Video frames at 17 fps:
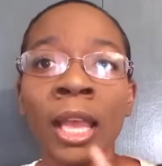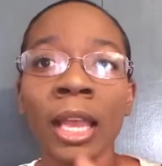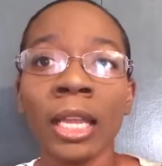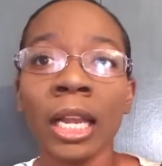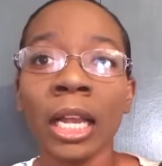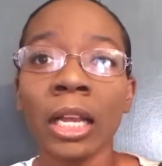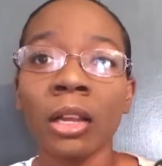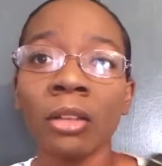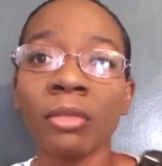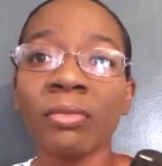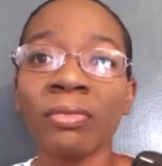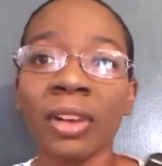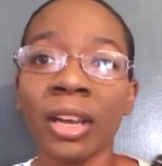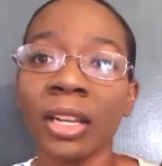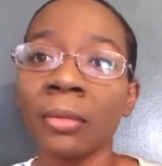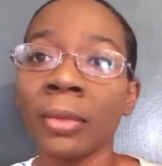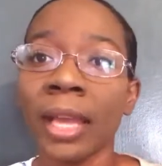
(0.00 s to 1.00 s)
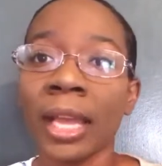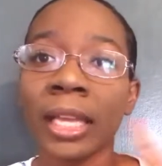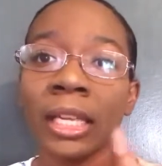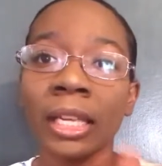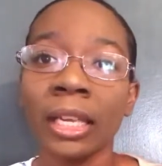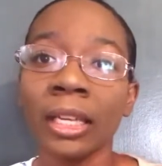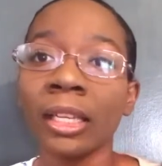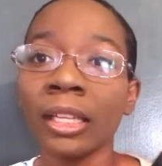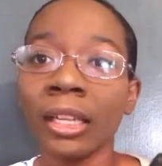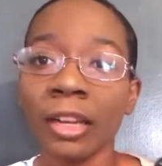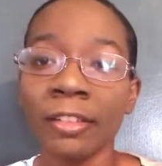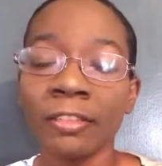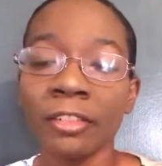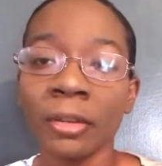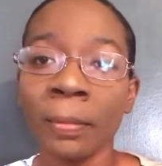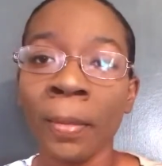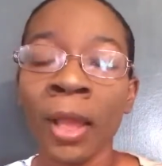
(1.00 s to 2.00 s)
and I couldn't find them at any of
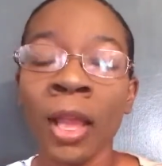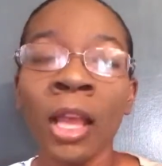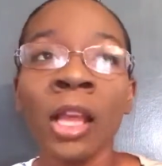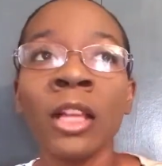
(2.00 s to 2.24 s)
them.